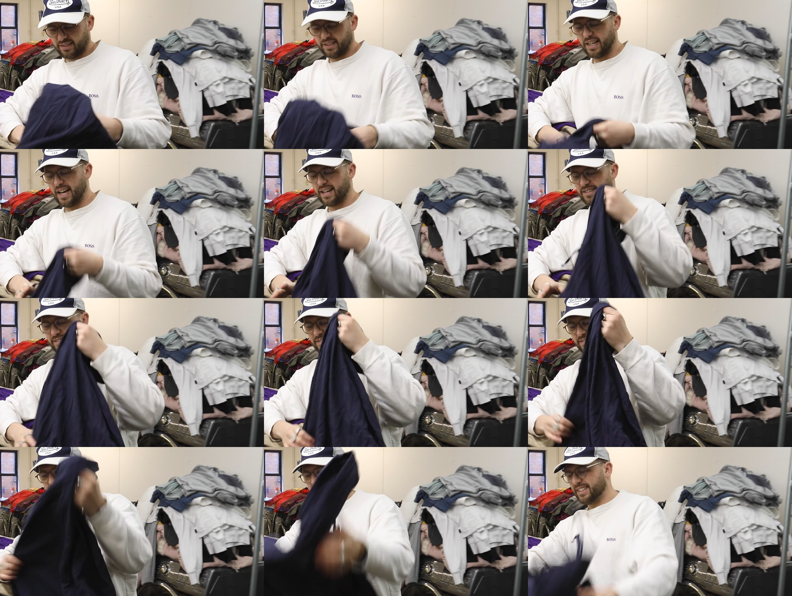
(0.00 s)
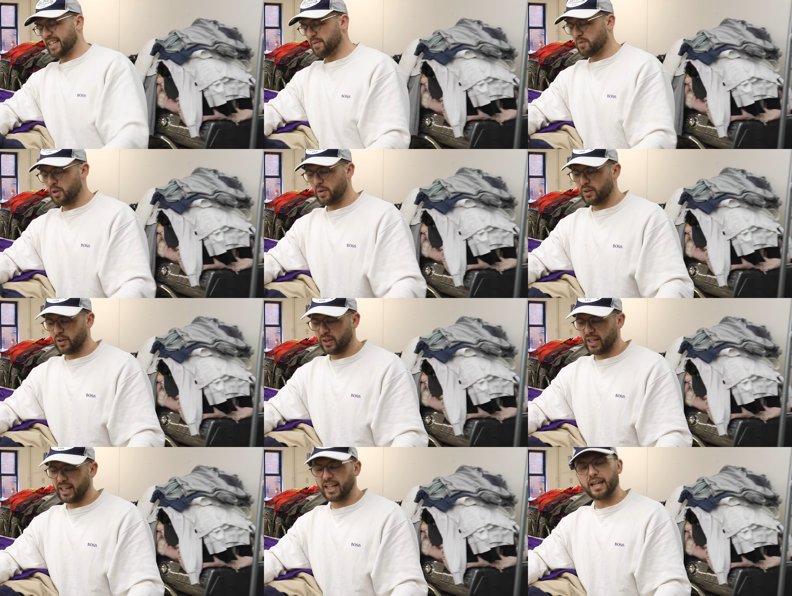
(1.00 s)
yeah, keep doing your
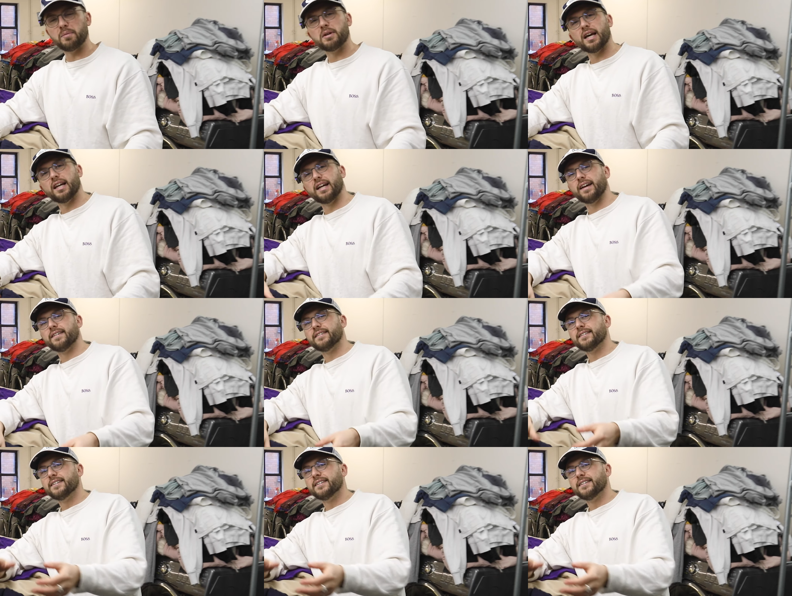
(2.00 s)
thing, keep killing it.